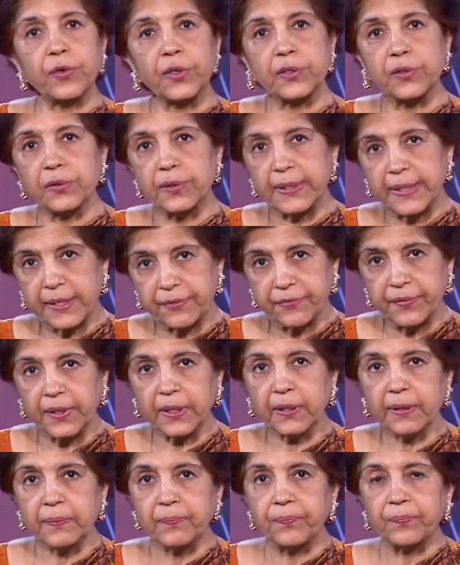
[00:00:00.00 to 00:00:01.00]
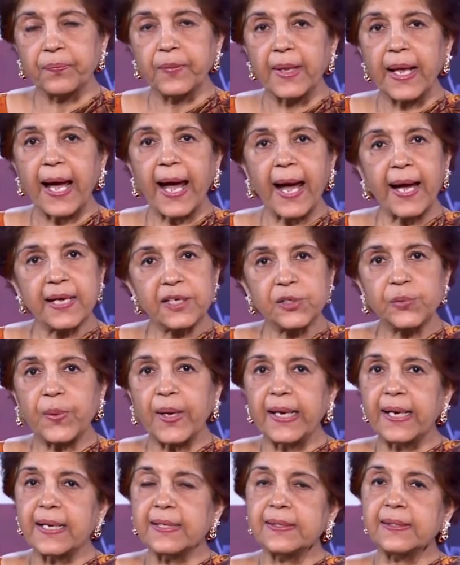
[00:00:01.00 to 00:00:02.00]
for the liver, as
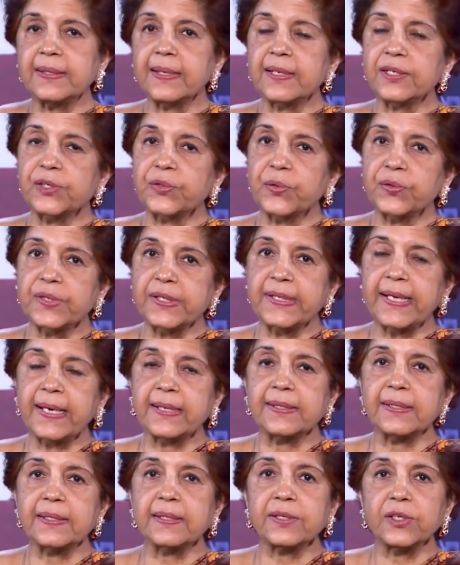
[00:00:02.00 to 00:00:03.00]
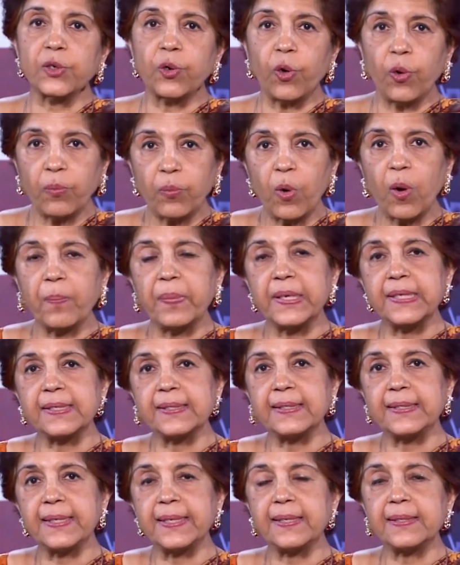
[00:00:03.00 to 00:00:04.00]
well as the associated
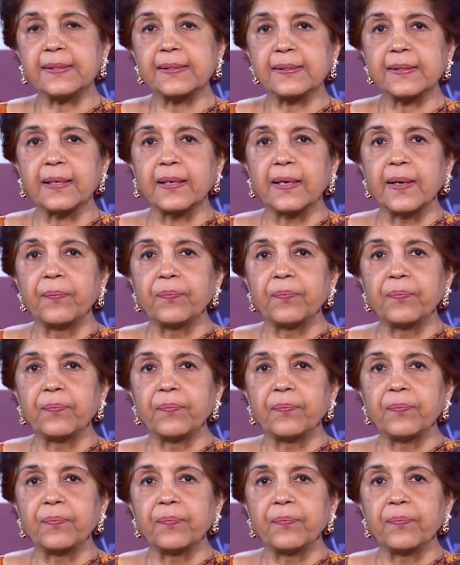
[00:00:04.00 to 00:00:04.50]
comorbidities.